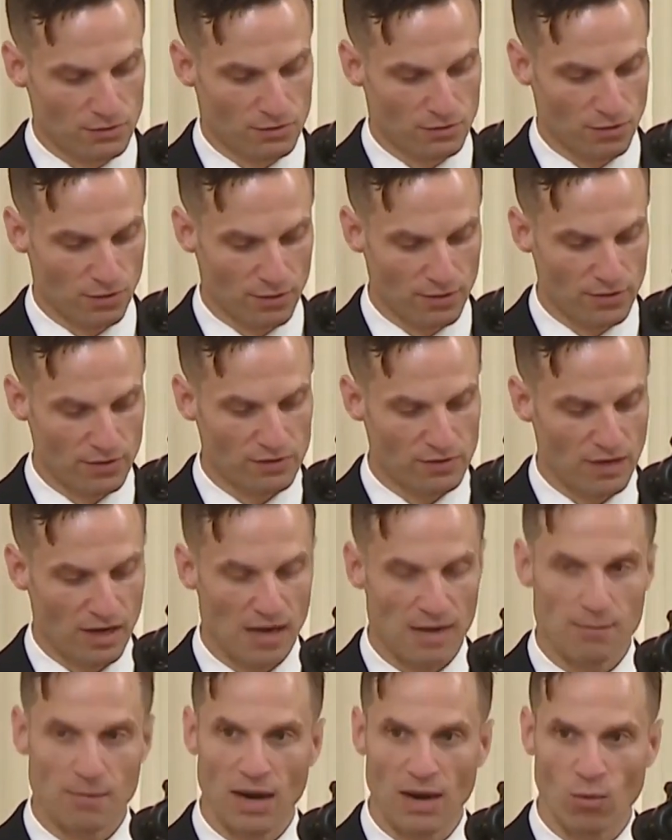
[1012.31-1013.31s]
During this
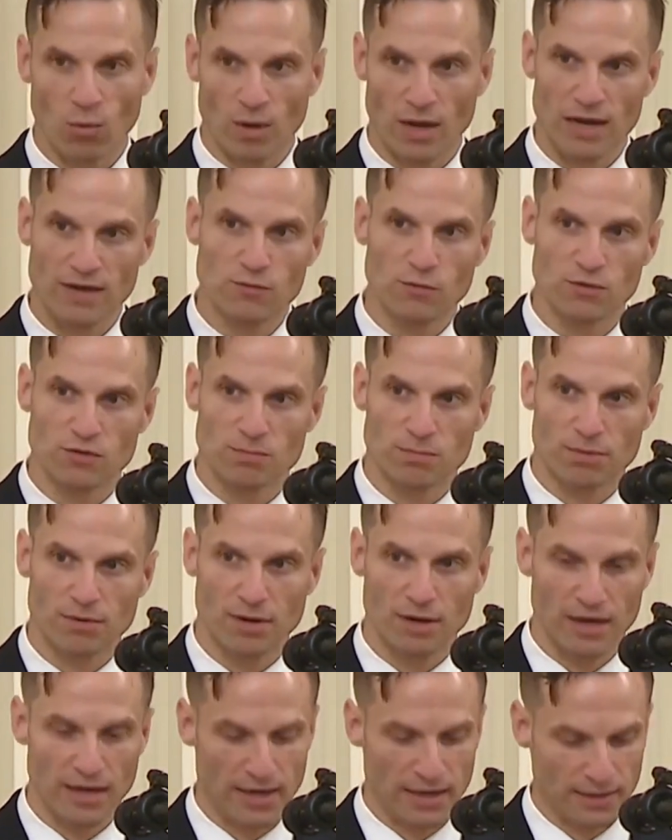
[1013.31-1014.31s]
time, my wife was
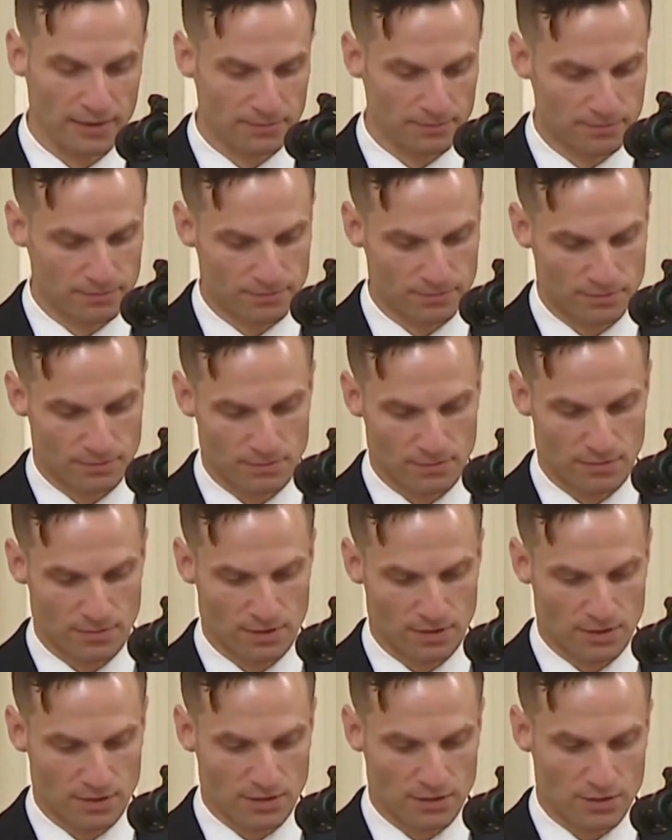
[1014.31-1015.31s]
praying.
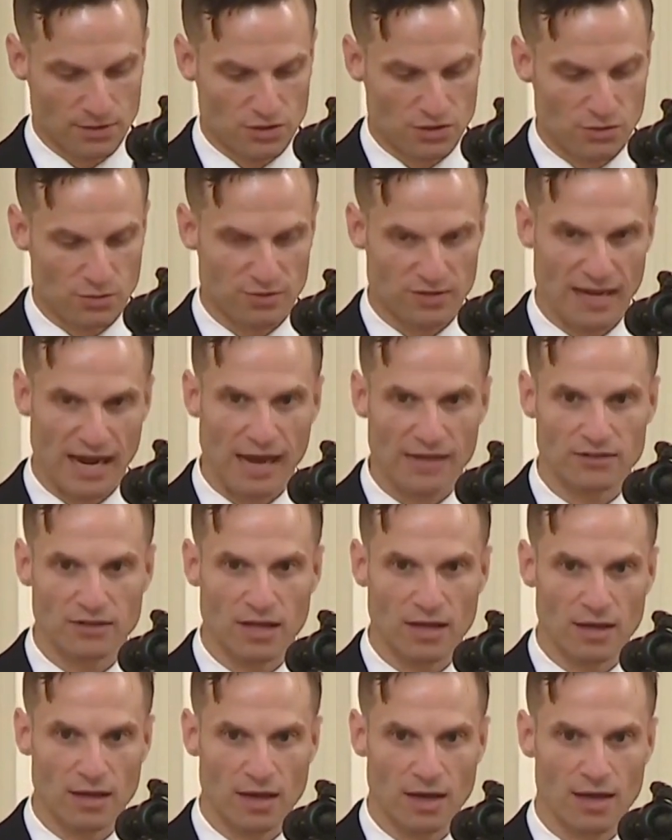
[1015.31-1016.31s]
She was
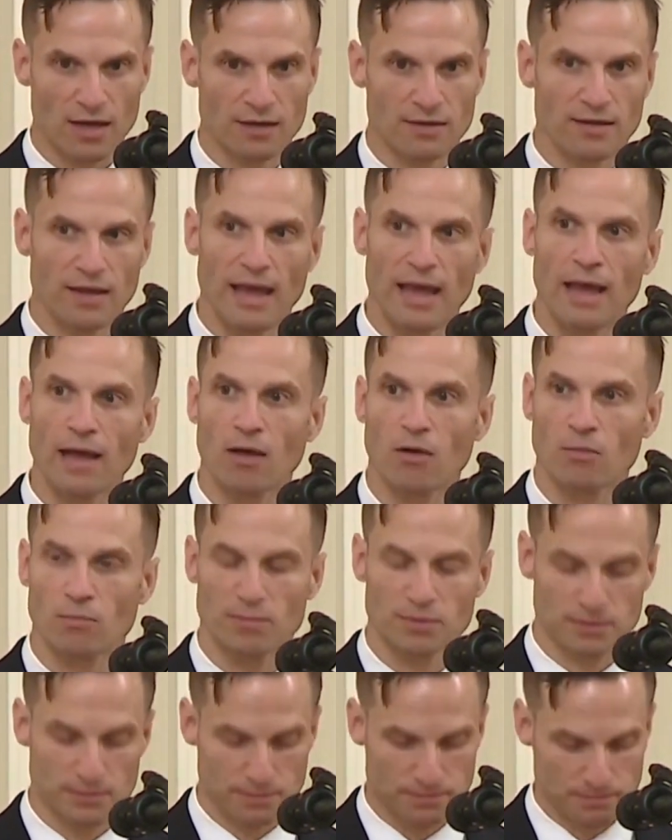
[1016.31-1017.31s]
asking God to
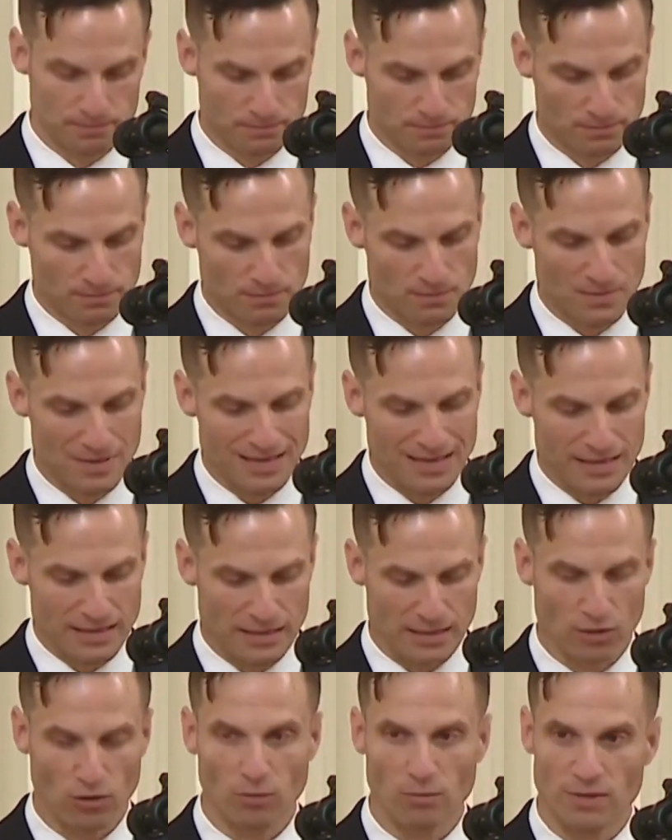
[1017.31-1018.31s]
help
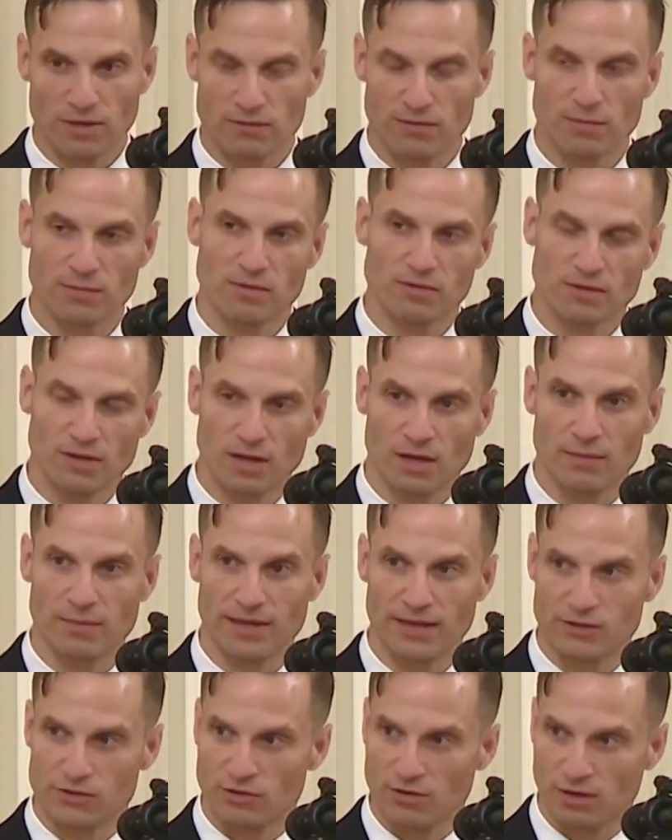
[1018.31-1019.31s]
heal me from this
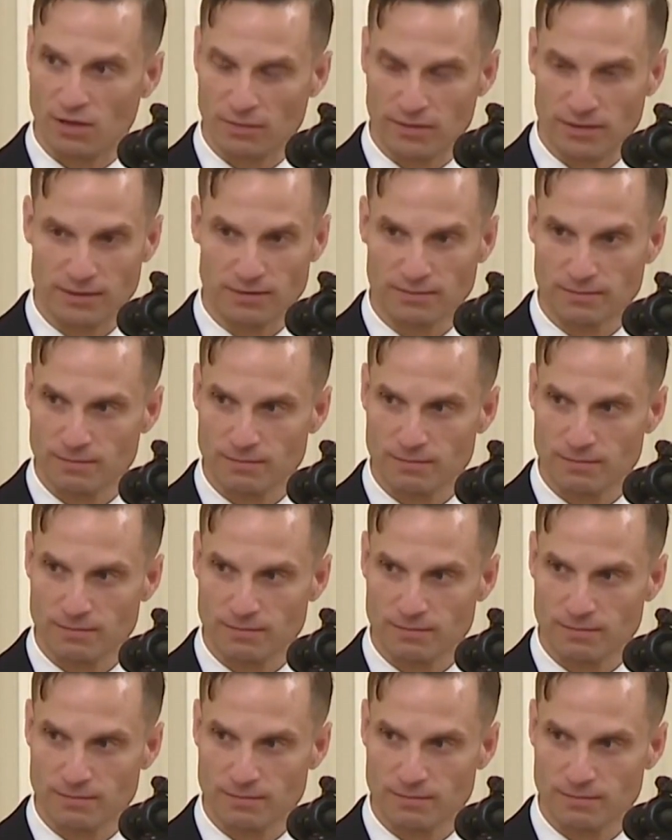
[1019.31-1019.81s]
combat trauma.